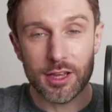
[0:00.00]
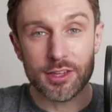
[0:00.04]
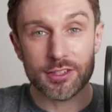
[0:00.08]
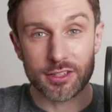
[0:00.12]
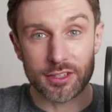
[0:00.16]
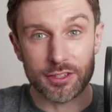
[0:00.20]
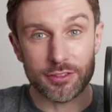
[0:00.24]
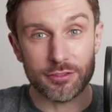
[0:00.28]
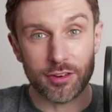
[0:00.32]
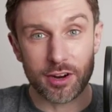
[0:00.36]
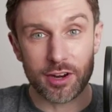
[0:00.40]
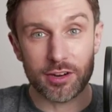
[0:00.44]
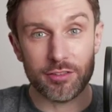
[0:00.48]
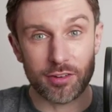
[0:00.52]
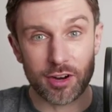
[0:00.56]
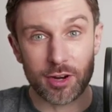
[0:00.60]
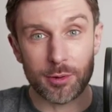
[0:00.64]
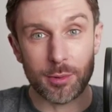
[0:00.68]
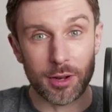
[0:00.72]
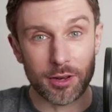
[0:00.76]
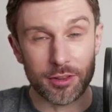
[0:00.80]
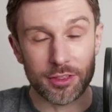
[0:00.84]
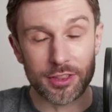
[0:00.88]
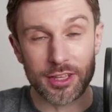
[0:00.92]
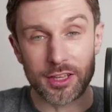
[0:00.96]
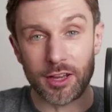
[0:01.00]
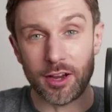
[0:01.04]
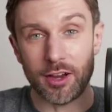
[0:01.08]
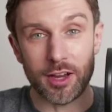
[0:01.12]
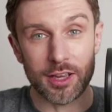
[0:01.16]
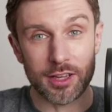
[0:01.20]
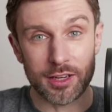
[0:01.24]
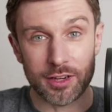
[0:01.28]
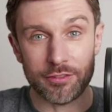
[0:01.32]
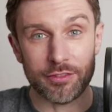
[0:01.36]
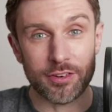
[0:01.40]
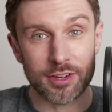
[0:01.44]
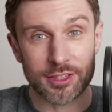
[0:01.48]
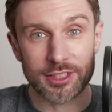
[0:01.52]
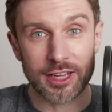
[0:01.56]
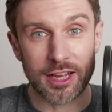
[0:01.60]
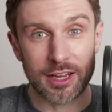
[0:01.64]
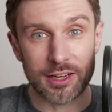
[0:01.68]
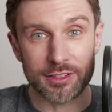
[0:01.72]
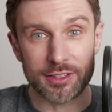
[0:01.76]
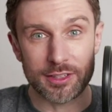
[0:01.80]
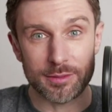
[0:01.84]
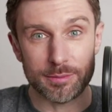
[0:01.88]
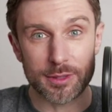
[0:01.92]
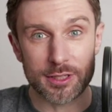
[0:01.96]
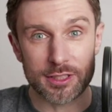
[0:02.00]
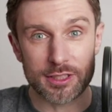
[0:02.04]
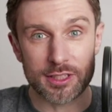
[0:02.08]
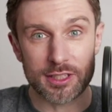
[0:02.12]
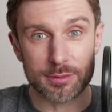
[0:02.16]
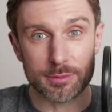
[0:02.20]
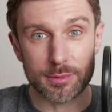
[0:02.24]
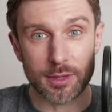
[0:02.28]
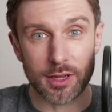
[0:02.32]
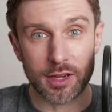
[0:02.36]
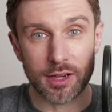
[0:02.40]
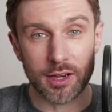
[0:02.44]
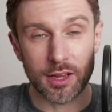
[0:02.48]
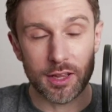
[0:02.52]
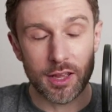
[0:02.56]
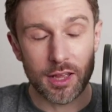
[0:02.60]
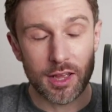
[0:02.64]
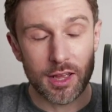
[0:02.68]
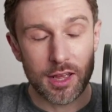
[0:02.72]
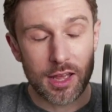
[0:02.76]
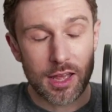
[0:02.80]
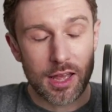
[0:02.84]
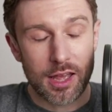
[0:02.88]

So he's a very, very wealthy guy, you know, very talented businessman.